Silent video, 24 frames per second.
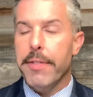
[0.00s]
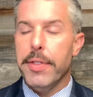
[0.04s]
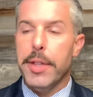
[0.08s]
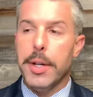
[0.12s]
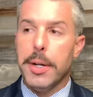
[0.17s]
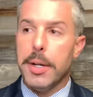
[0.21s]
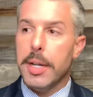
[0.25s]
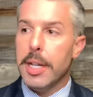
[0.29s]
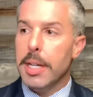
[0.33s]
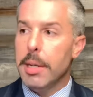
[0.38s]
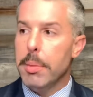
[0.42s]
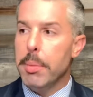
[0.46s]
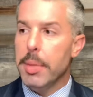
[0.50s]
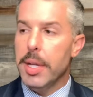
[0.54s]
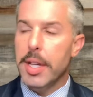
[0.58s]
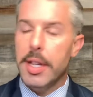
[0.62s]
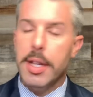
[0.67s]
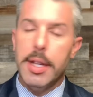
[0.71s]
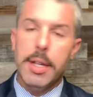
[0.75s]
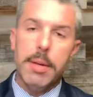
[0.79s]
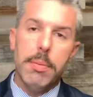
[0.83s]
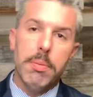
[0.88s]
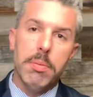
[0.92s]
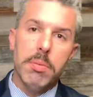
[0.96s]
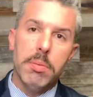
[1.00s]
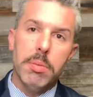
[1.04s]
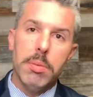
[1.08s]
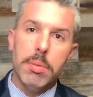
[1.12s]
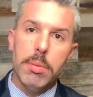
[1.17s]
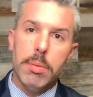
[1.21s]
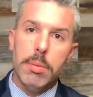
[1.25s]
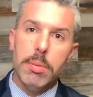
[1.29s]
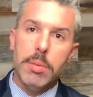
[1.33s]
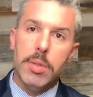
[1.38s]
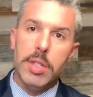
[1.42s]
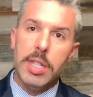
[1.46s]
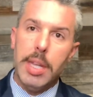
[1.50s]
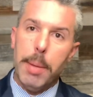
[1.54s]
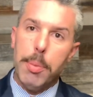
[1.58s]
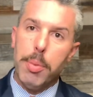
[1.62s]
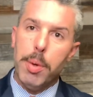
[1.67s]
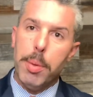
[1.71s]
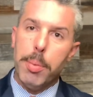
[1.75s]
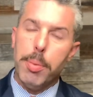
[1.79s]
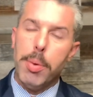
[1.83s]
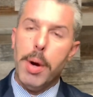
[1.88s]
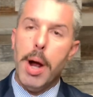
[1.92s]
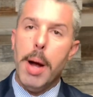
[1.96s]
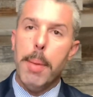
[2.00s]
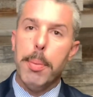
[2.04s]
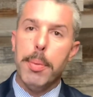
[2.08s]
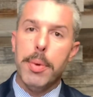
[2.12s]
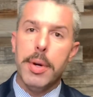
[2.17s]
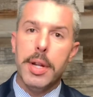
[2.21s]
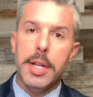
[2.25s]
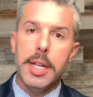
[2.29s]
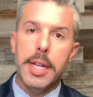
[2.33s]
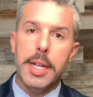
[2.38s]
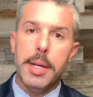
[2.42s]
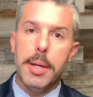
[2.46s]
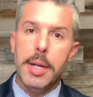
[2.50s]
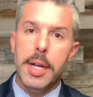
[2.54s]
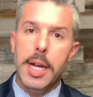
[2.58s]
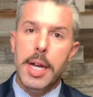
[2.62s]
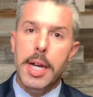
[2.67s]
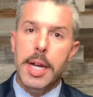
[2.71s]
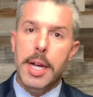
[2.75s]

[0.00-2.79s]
There can be separate property,